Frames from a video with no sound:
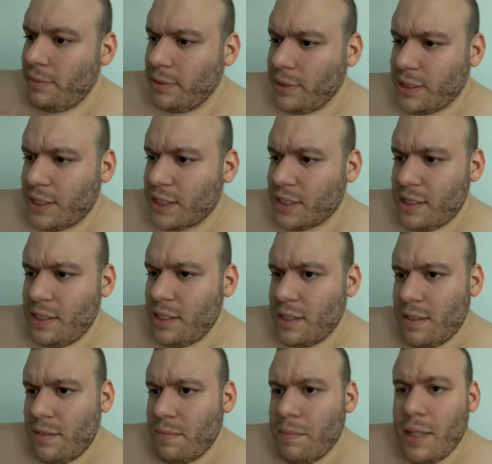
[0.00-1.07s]
Because,
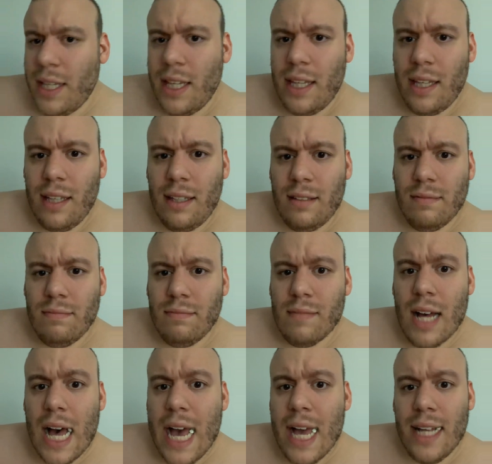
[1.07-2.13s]
me,
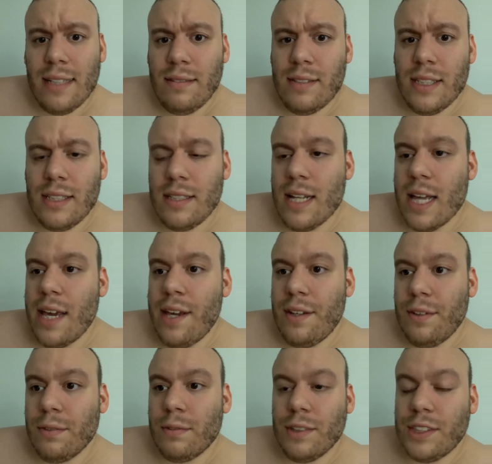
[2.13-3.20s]
I didn't
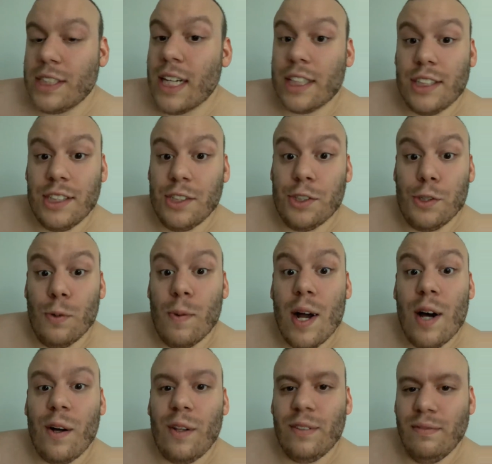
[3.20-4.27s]
handle rejection too
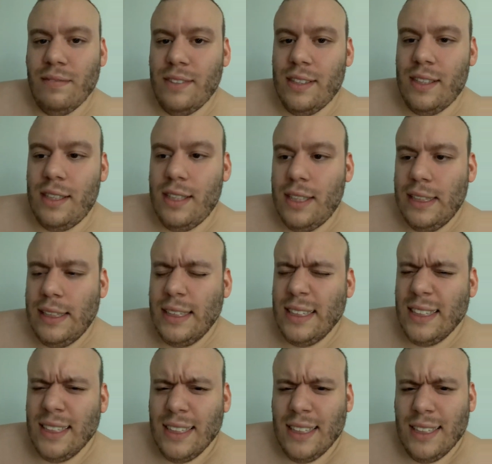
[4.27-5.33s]
well.
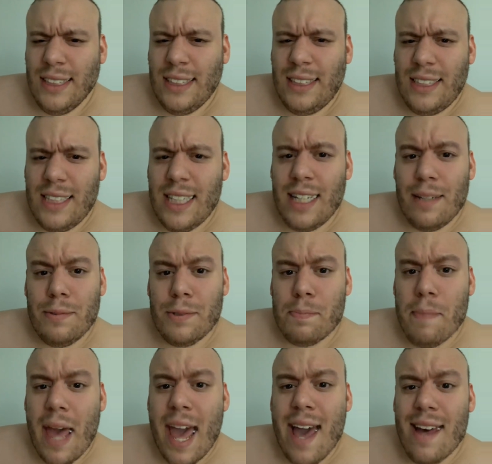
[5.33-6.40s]
Yeah, it was
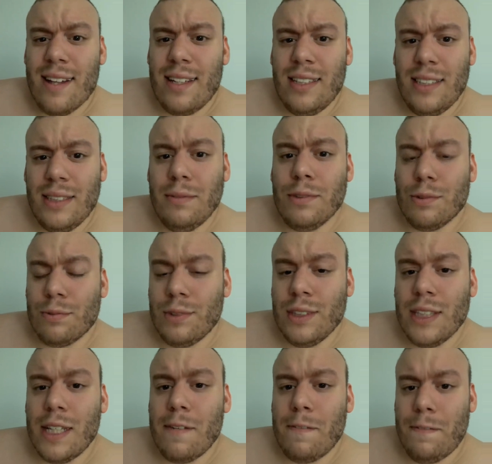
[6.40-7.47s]
bad. It was
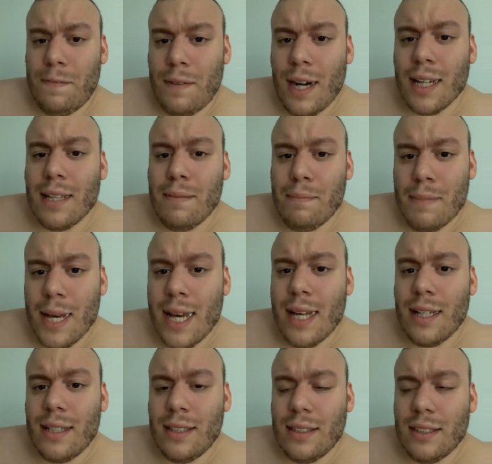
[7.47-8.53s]
really fucking
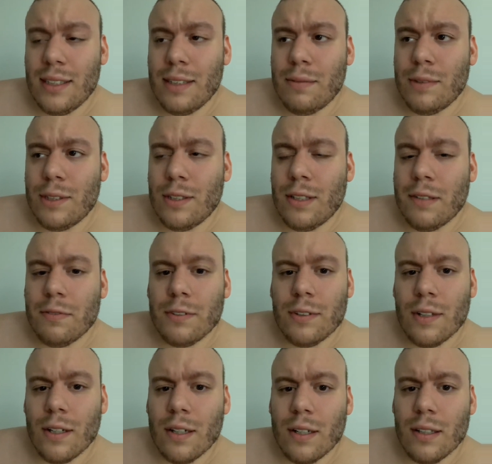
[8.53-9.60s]
bad. I went off
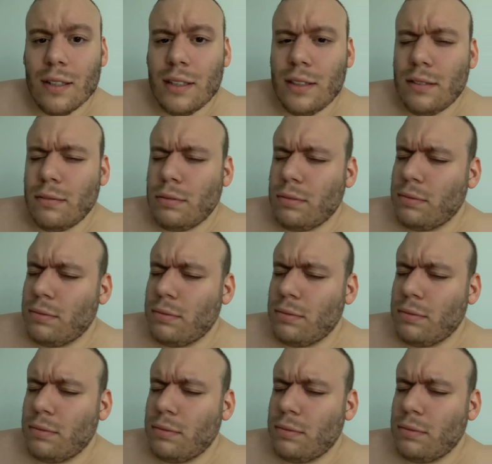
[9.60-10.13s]
on her.